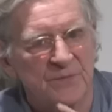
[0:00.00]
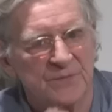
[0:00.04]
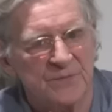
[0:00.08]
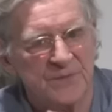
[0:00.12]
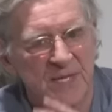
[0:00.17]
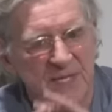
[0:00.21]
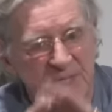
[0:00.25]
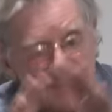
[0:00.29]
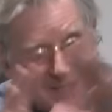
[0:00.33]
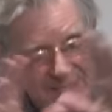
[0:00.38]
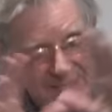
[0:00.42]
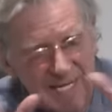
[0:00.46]

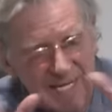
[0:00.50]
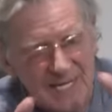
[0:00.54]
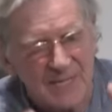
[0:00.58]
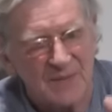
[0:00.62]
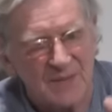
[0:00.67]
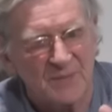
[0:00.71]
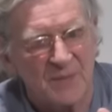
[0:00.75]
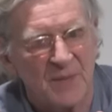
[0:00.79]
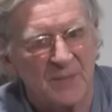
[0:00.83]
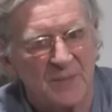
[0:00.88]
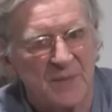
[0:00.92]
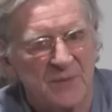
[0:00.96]
taste taken by
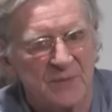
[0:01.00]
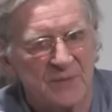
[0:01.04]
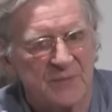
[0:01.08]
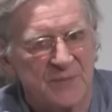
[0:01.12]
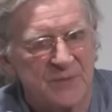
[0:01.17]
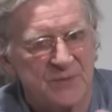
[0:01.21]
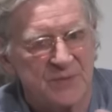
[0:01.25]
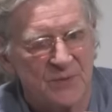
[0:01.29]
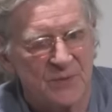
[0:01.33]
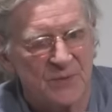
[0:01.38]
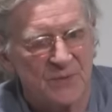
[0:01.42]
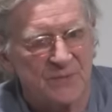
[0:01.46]
people to mean
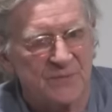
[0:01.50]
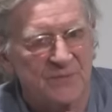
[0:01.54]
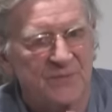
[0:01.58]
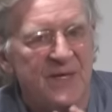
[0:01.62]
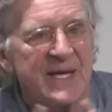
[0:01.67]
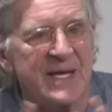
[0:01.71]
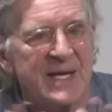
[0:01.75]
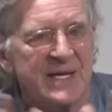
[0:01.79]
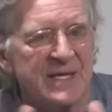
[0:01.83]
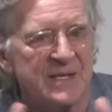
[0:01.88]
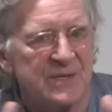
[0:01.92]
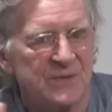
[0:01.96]
sort of
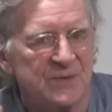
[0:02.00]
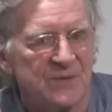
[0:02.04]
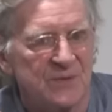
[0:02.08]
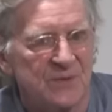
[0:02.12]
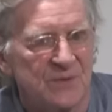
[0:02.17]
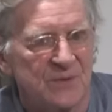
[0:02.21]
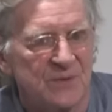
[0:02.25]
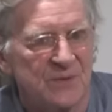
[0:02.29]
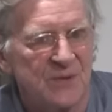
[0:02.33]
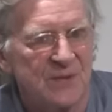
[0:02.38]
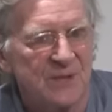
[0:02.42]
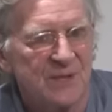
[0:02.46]
vain, you know,
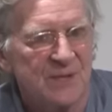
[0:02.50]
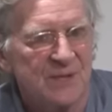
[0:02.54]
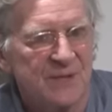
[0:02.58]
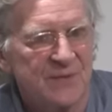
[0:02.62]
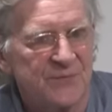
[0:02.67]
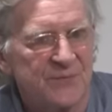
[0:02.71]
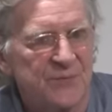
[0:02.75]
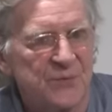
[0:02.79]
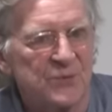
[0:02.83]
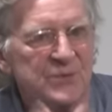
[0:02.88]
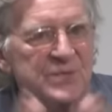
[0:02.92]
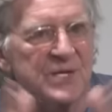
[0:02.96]

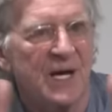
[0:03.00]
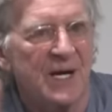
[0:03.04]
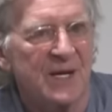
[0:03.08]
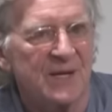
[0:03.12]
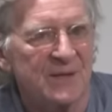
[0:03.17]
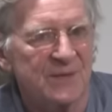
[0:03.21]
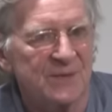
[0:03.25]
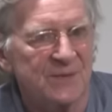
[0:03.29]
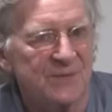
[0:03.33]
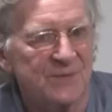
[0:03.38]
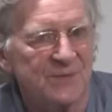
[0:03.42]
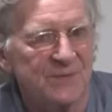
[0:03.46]
futile,
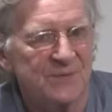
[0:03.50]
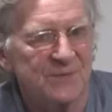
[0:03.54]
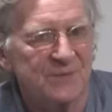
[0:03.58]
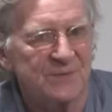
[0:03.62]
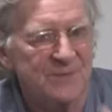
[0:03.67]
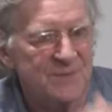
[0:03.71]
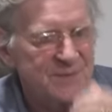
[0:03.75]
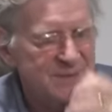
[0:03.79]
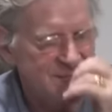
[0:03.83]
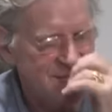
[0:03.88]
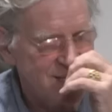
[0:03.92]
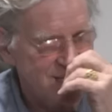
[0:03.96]
you know,
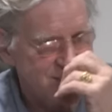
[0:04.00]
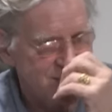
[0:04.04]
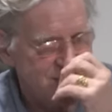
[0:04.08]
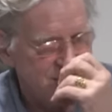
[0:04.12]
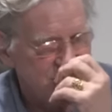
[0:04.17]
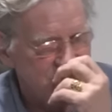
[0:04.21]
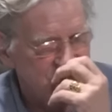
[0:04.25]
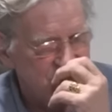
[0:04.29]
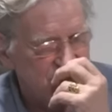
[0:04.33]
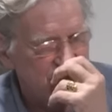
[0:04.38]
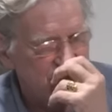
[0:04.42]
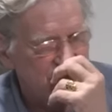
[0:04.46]
in that sense
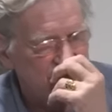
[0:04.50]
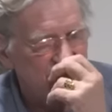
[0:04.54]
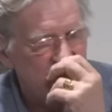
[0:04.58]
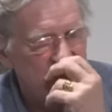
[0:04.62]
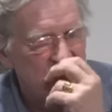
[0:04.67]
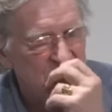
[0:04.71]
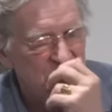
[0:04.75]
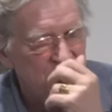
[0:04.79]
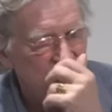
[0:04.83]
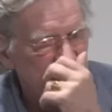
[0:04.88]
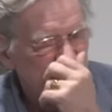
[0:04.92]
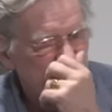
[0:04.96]
of empty.
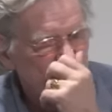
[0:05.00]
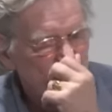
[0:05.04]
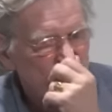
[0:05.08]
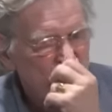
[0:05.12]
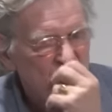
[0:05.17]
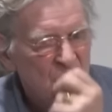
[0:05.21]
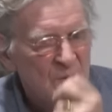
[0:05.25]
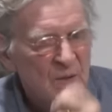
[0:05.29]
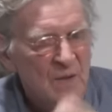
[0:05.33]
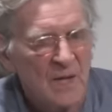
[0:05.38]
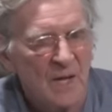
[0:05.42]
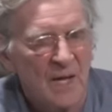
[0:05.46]

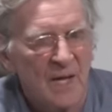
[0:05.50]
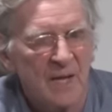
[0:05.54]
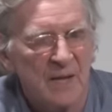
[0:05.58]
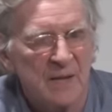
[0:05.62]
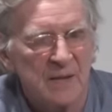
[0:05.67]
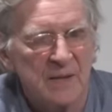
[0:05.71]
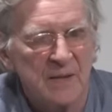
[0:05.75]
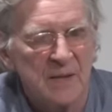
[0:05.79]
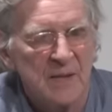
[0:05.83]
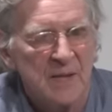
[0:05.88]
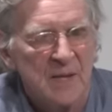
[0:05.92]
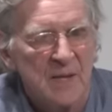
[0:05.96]
And
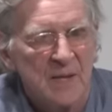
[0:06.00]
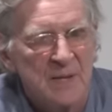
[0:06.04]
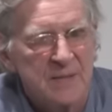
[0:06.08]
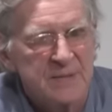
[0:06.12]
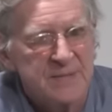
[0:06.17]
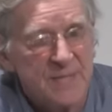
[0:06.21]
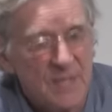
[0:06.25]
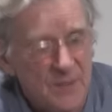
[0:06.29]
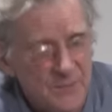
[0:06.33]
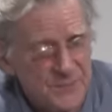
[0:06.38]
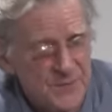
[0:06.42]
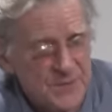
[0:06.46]

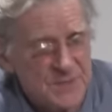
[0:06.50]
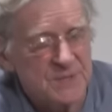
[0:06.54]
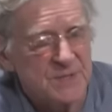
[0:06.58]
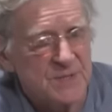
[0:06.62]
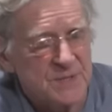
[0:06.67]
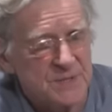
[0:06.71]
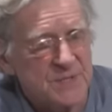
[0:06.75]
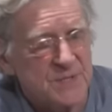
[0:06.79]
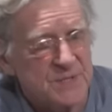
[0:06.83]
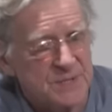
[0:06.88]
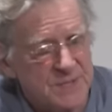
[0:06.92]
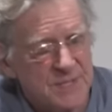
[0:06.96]
selflessness
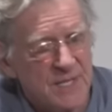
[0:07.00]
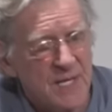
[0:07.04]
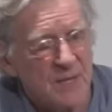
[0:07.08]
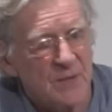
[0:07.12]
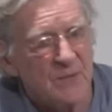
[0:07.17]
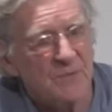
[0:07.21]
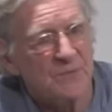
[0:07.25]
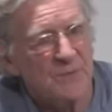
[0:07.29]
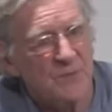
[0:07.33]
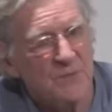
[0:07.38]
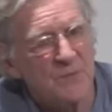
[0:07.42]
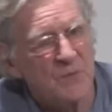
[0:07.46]
itself,
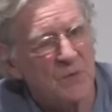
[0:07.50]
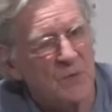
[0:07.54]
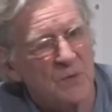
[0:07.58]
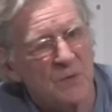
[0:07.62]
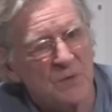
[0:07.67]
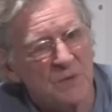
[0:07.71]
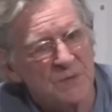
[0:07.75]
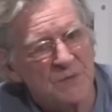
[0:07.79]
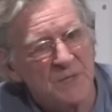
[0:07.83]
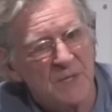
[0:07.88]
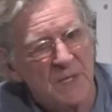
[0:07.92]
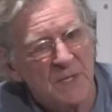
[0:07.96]
of course,
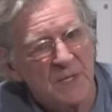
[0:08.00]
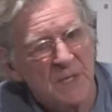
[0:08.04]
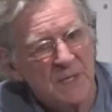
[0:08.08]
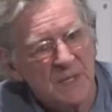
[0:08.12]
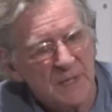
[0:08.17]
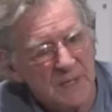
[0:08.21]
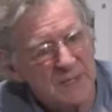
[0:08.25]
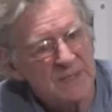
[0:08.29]
is